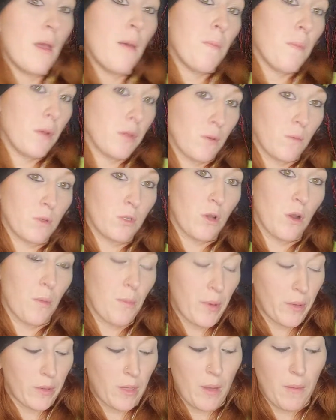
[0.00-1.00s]
because I want to talk
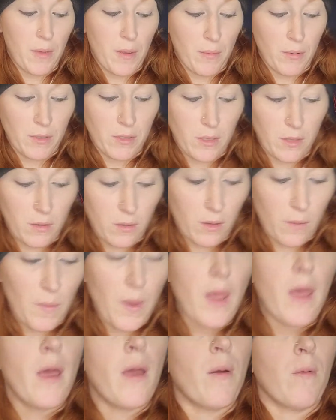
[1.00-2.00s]
about them in particular. And
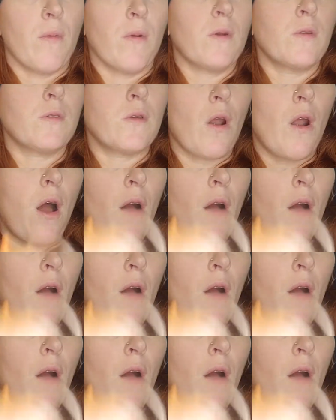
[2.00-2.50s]
we're going to start